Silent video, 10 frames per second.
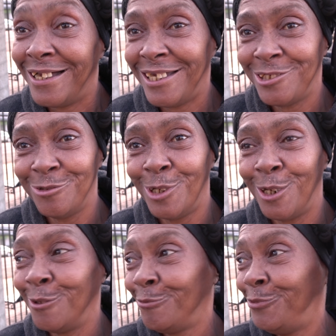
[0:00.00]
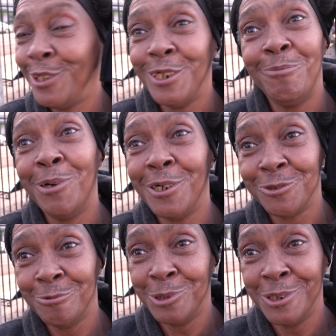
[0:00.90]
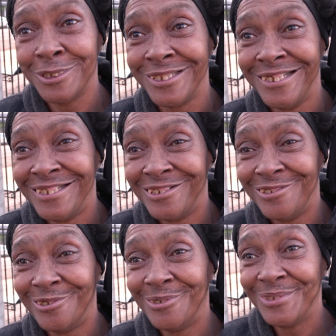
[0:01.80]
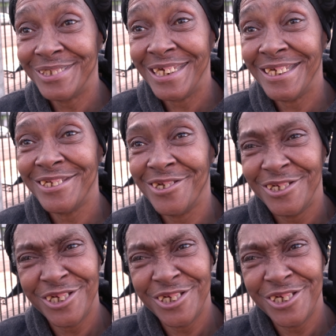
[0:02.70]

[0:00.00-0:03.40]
I do fill-in puzzle books, you know what I'm saying?